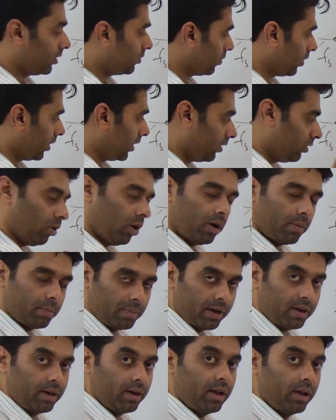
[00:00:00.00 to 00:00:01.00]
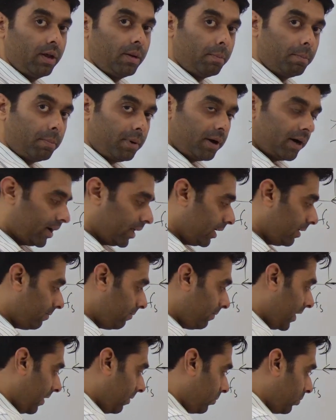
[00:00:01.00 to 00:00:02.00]
normal. But if
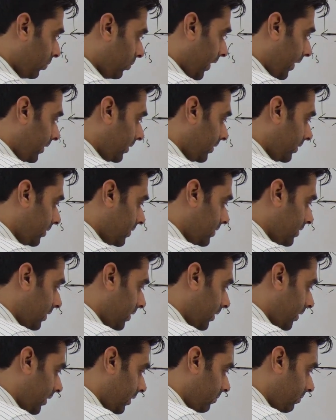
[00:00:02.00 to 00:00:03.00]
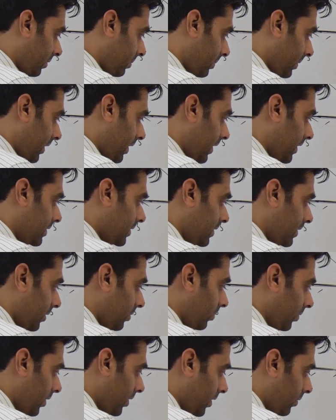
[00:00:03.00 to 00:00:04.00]
we have to write the result, it will be less than
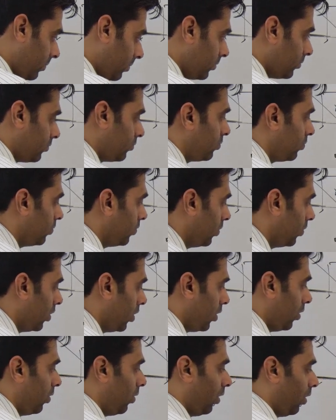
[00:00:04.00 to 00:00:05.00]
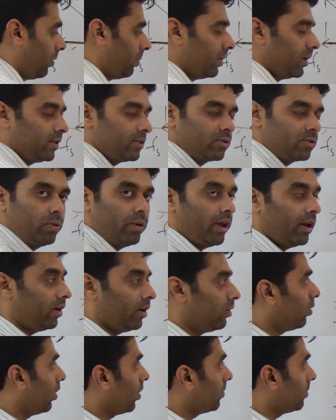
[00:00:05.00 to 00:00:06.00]
or equals to normal square.
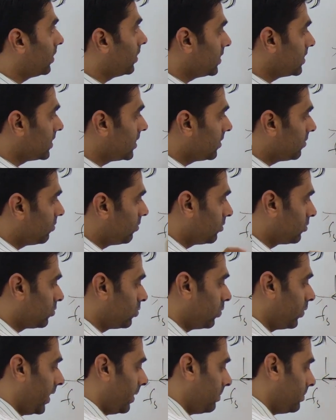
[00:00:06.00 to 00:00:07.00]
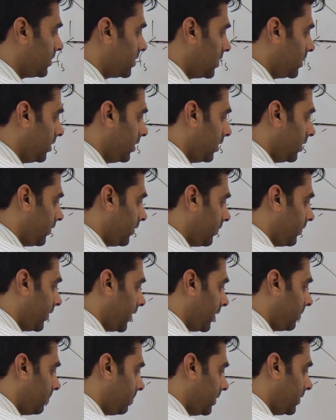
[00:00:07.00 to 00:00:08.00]
Normal is equals to mg,
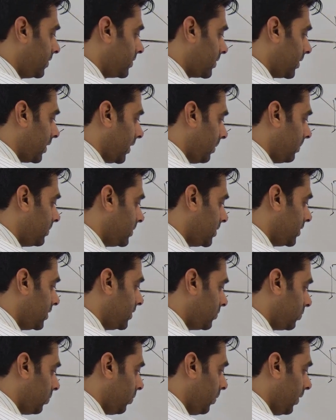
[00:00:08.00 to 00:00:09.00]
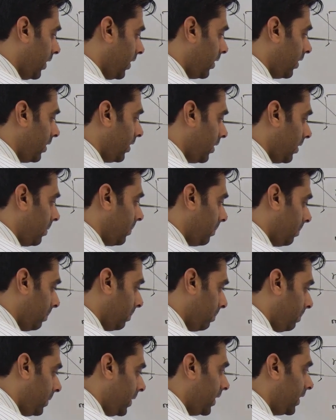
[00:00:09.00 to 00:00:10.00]
that means mg square
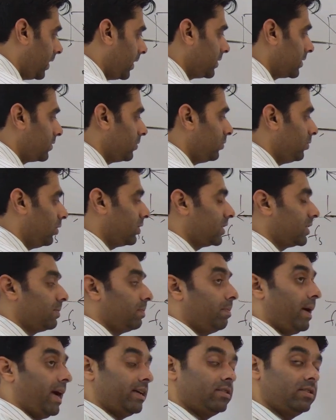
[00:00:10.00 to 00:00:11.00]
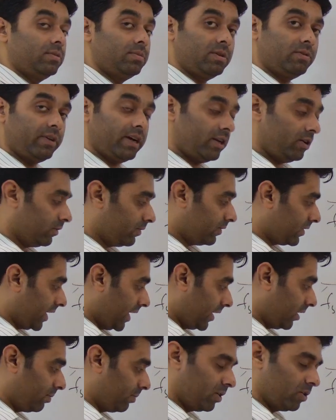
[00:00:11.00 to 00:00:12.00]
plus your maximum value of
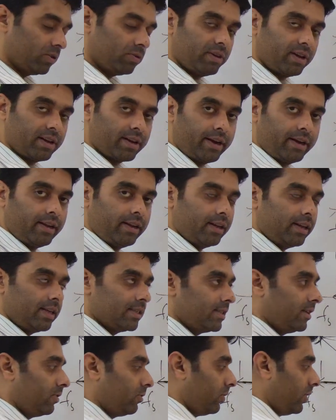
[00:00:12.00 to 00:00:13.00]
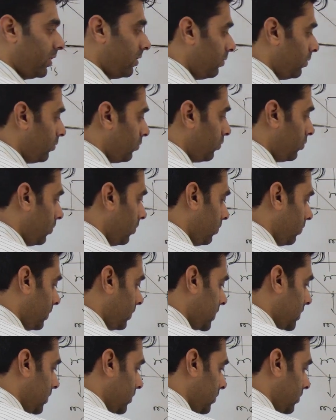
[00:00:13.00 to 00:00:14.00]
static, because we are writing less than or equals to,
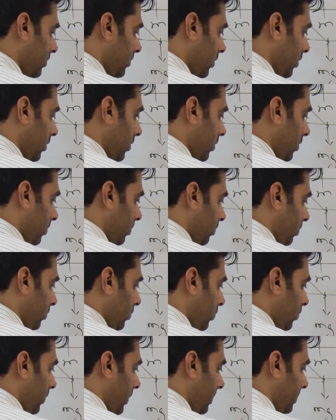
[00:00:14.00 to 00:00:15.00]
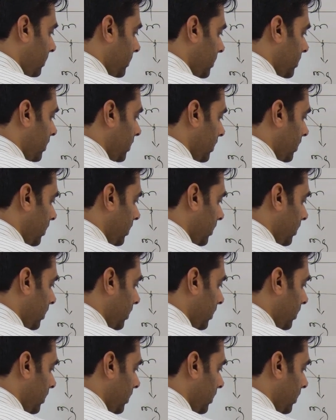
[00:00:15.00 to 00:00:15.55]
which is mu mg